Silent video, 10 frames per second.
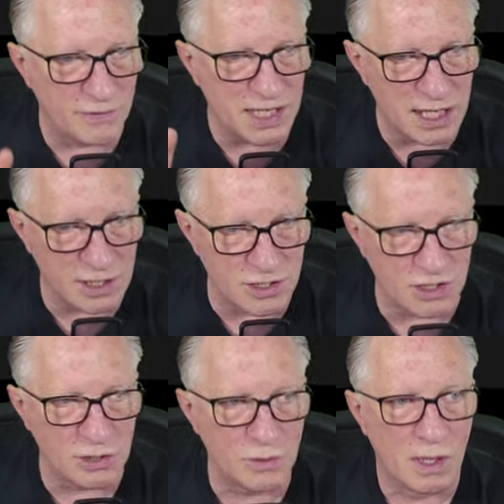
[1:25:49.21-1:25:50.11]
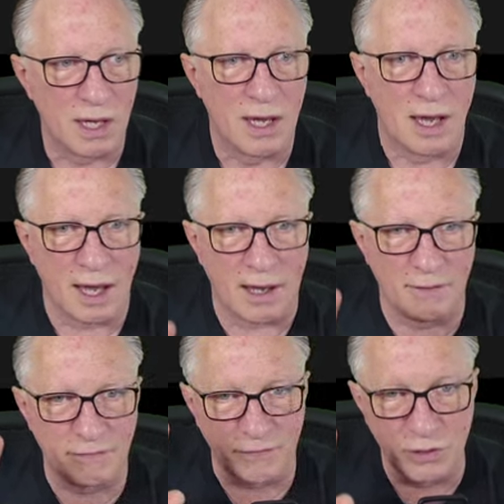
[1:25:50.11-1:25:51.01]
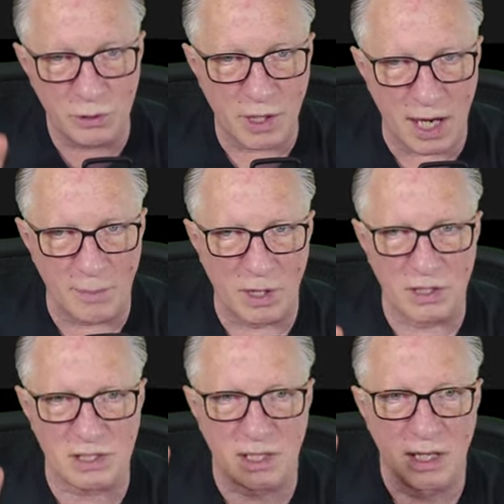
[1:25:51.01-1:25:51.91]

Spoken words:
the issue of newcomers